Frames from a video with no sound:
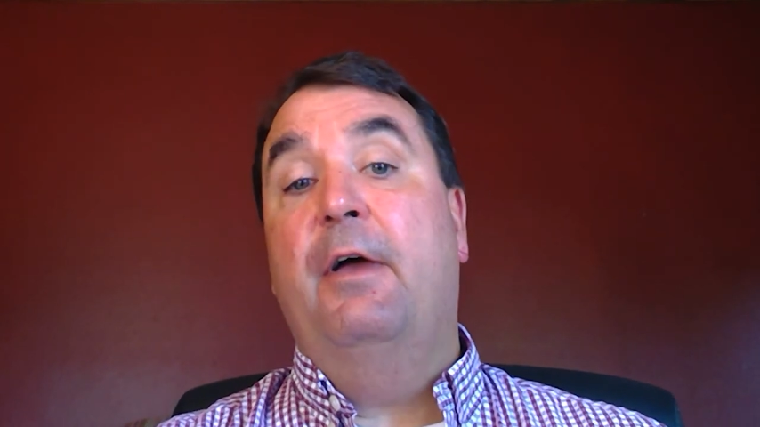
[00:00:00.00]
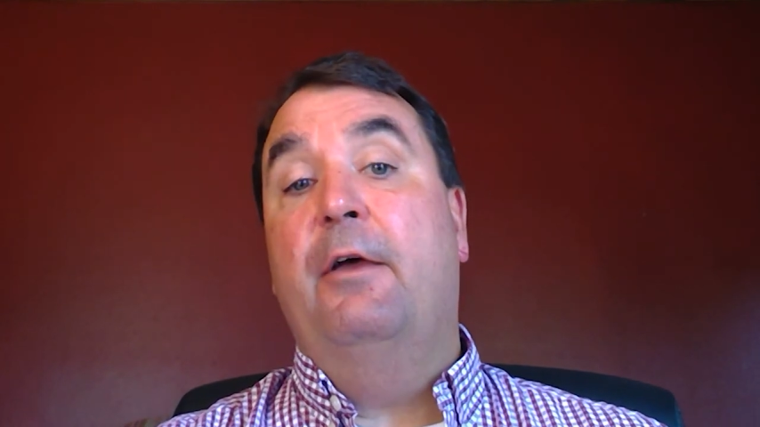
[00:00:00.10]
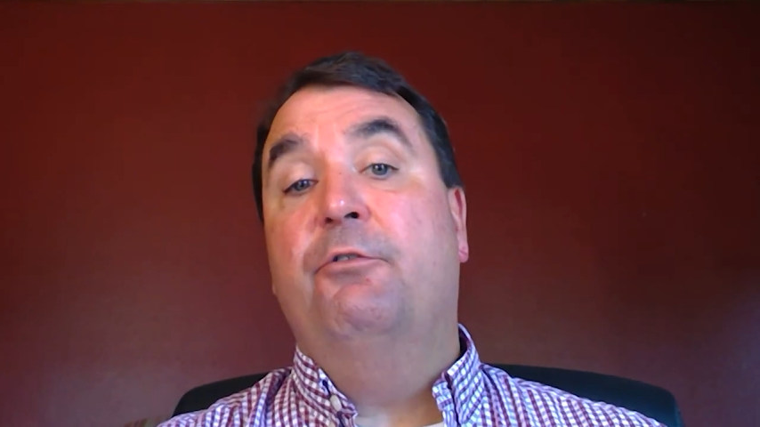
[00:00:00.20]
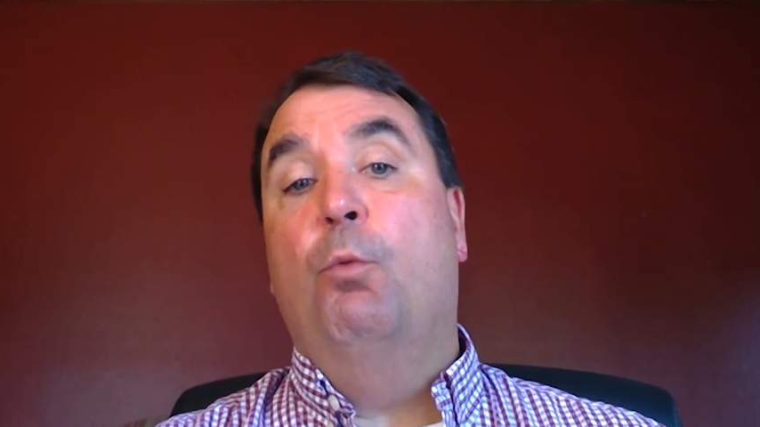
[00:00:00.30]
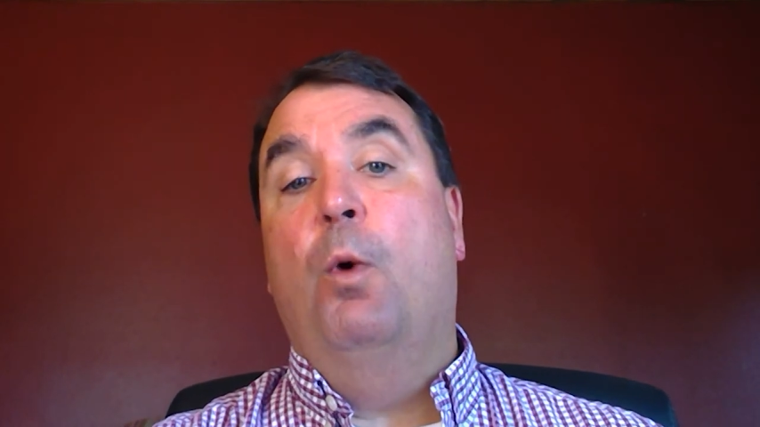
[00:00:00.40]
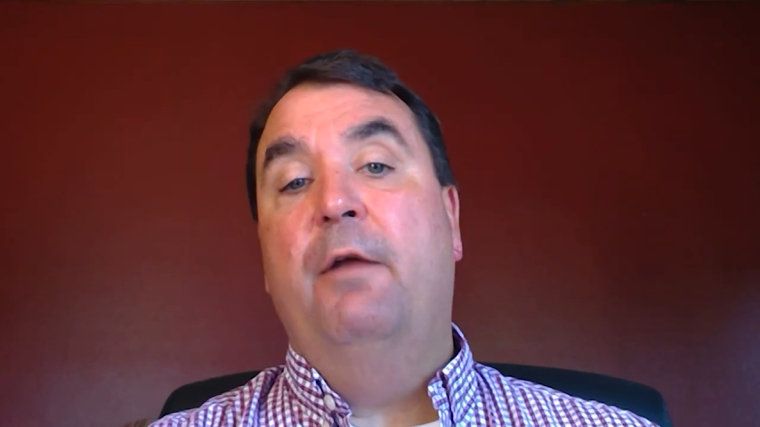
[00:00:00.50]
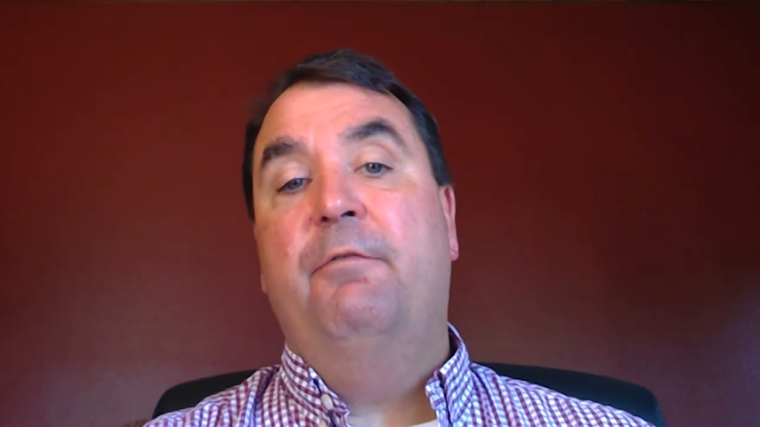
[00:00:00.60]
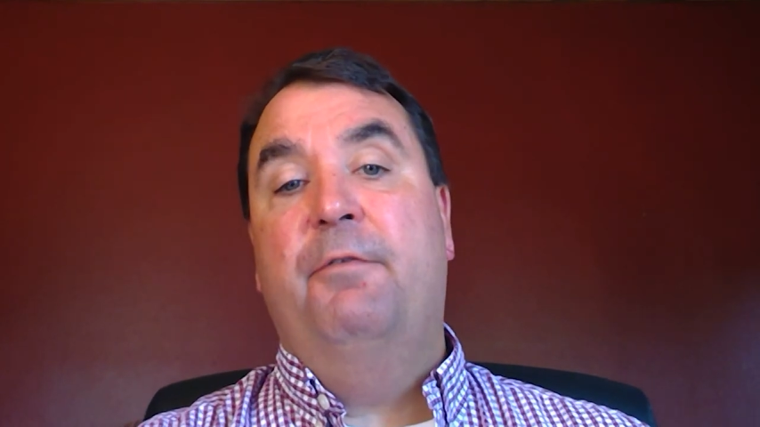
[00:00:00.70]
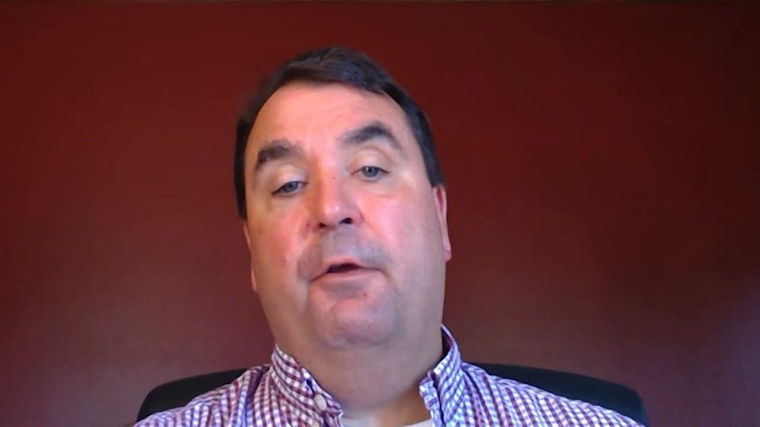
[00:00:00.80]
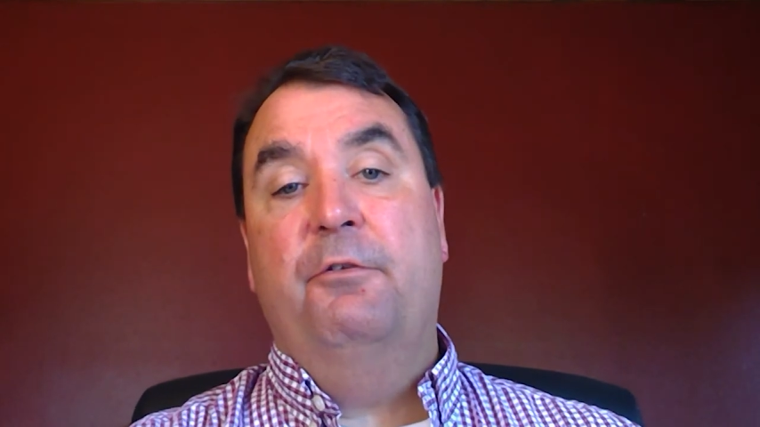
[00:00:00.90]
as
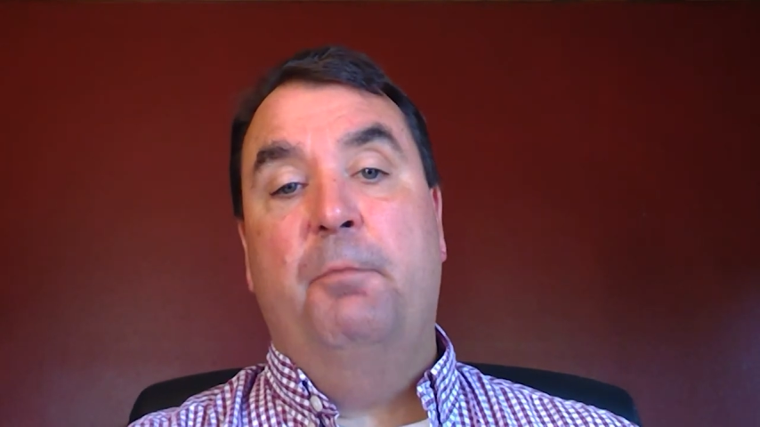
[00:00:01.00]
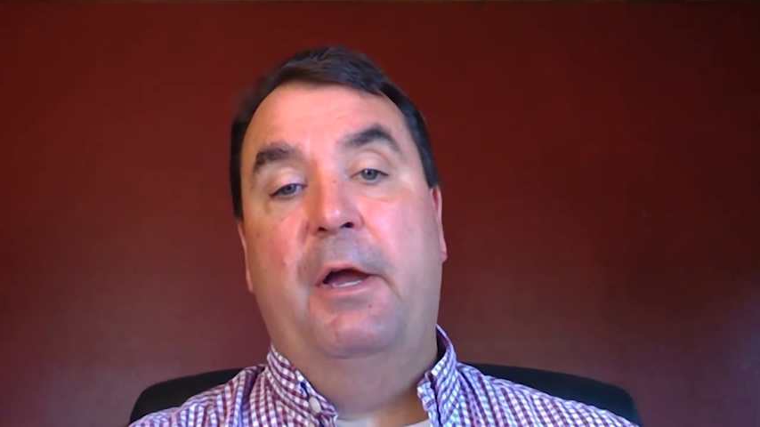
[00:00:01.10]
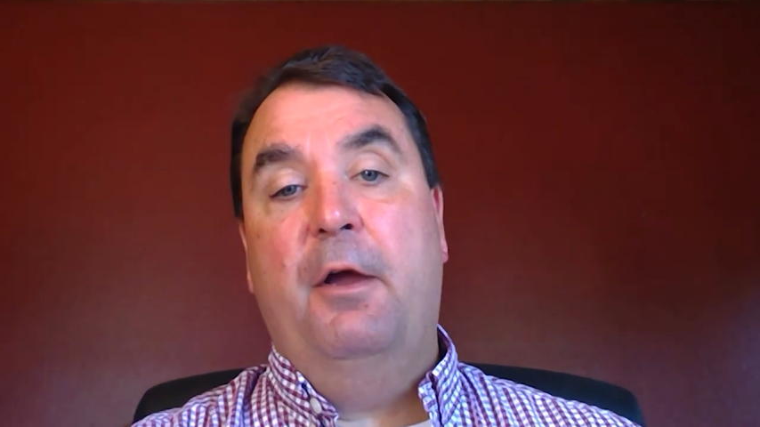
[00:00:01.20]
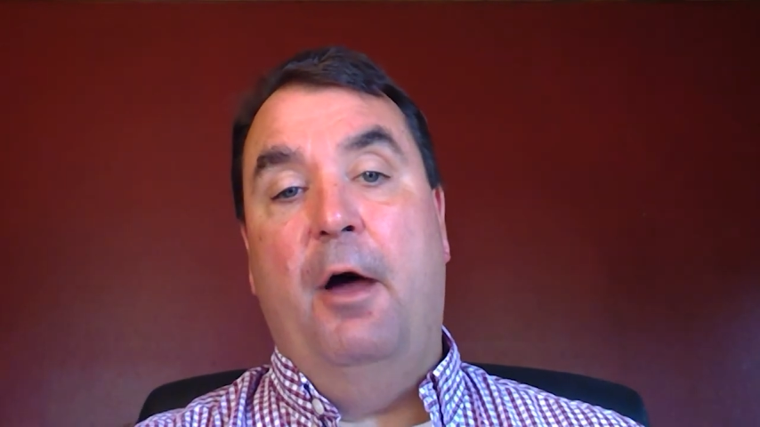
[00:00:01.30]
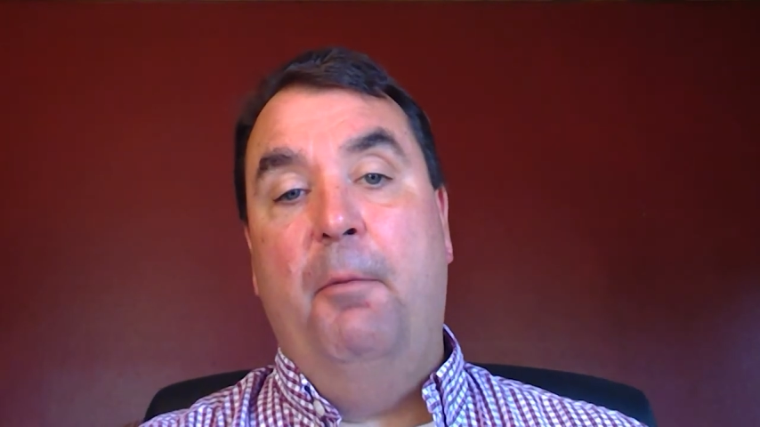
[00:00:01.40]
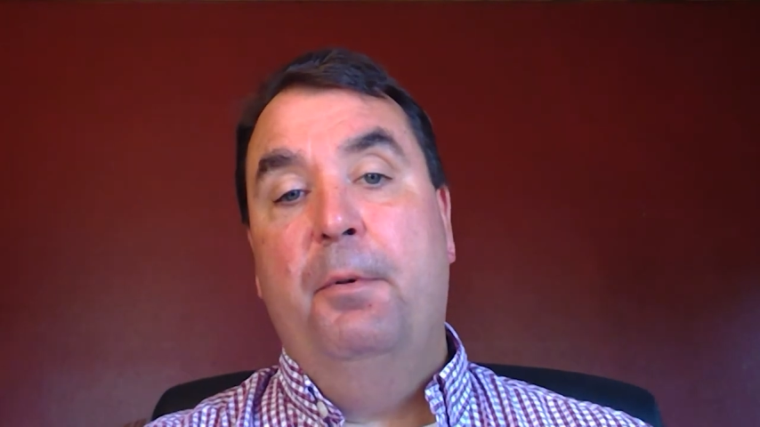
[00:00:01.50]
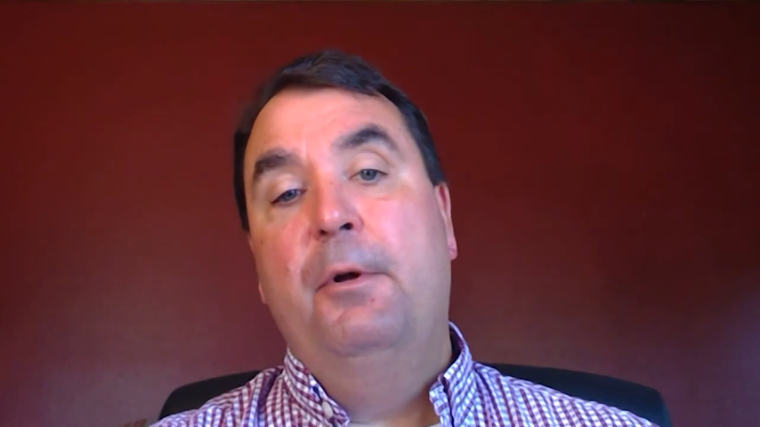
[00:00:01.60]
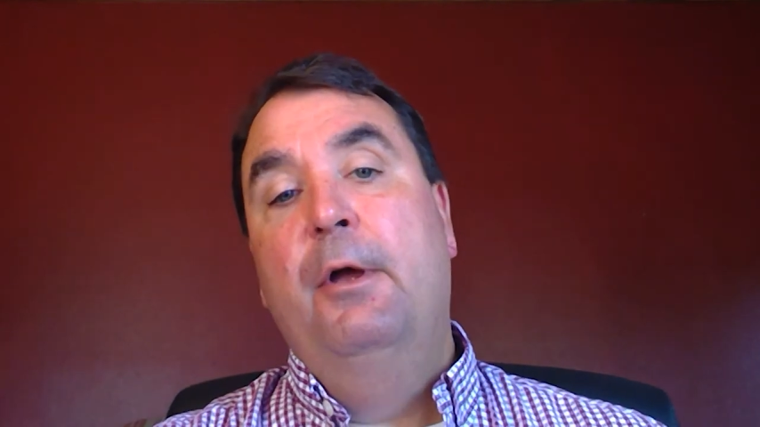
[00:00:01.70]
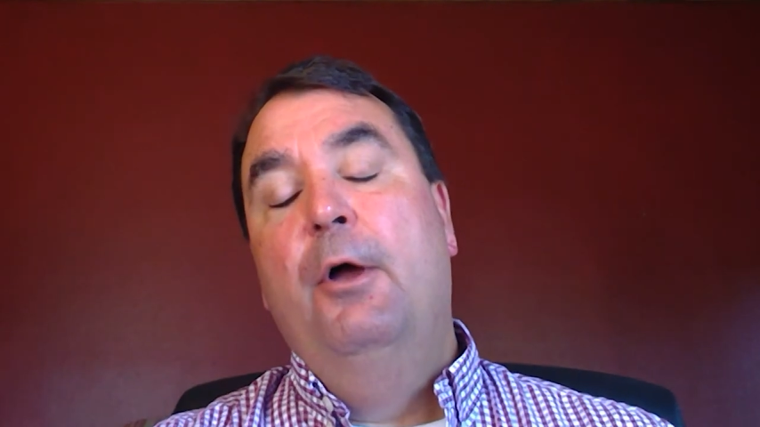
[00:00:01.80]
what fills my cup.